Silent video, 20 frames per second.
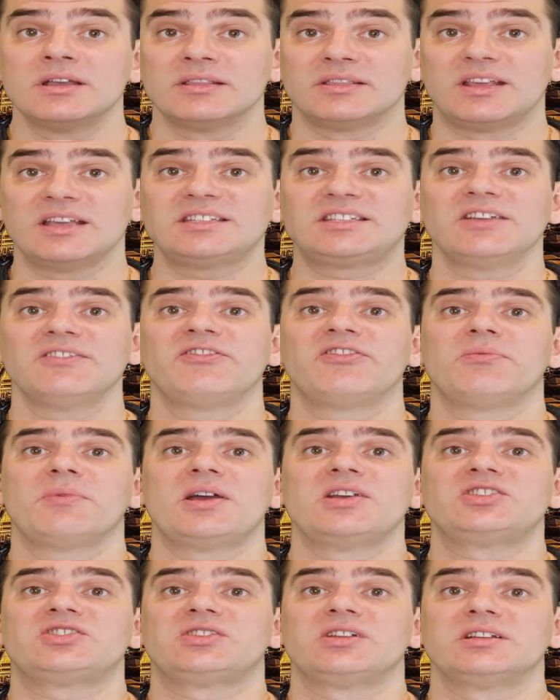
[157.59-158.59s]
This
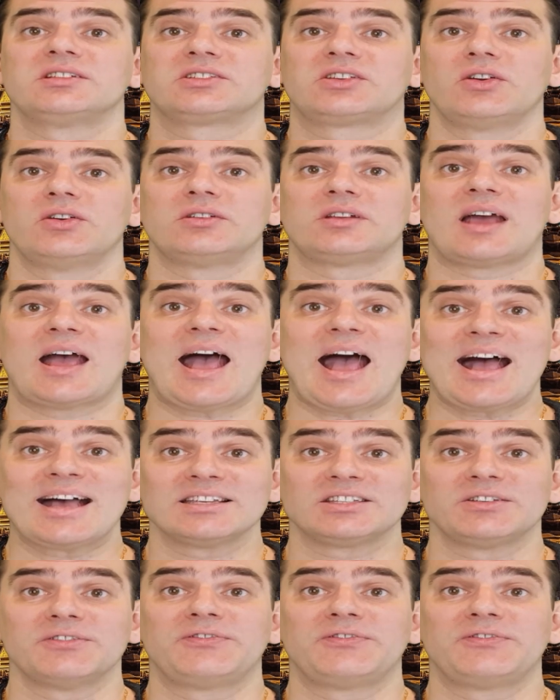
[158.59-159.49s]
information is good as